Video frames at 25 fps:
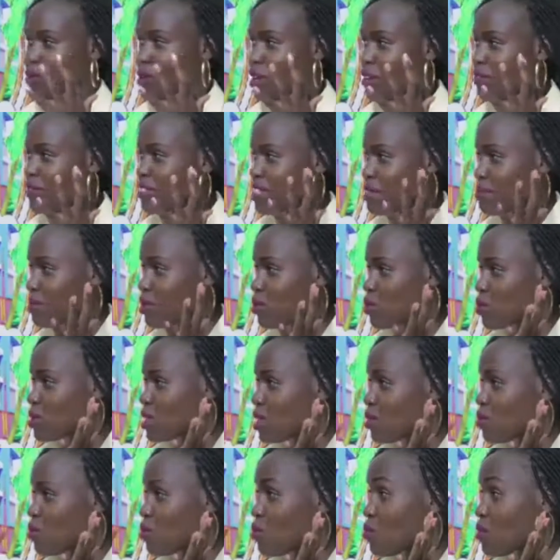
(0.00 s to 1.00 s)
you have someone
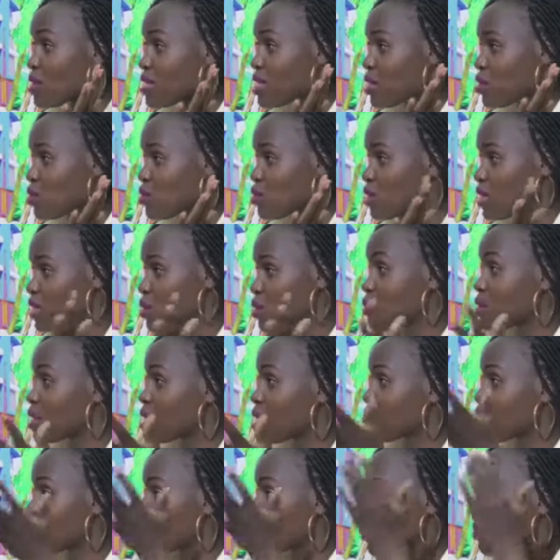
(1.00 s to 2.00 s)
who
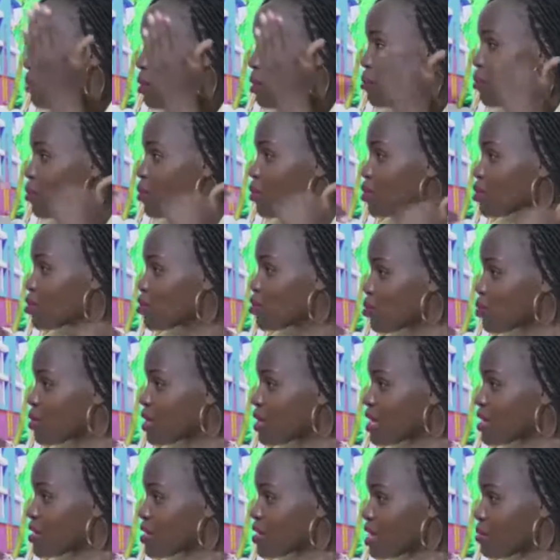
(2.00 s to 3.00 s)
came from abroad, 2
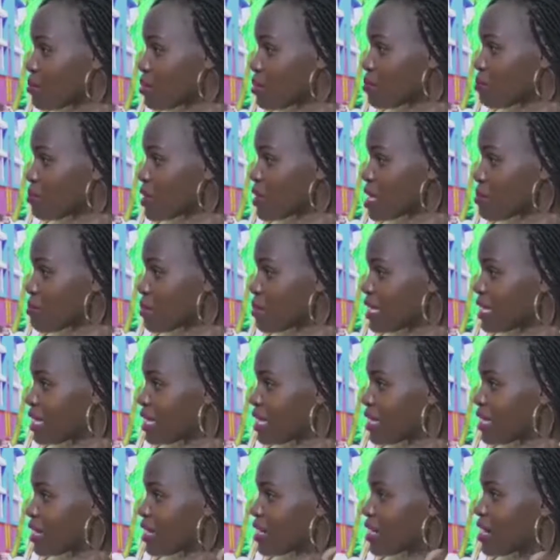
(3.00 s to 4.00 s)
years, had been paying
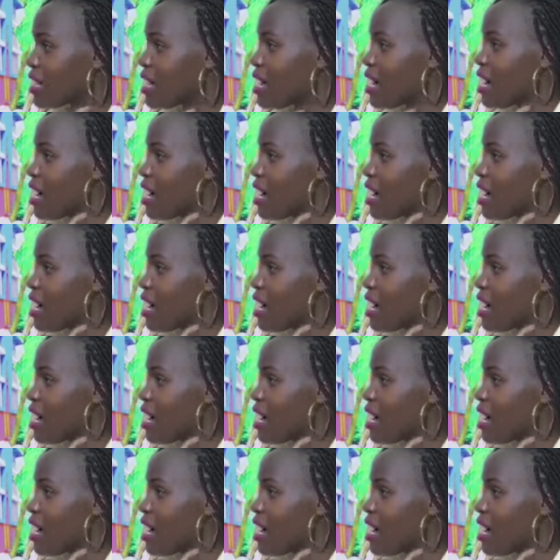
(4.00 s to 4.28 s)
money here,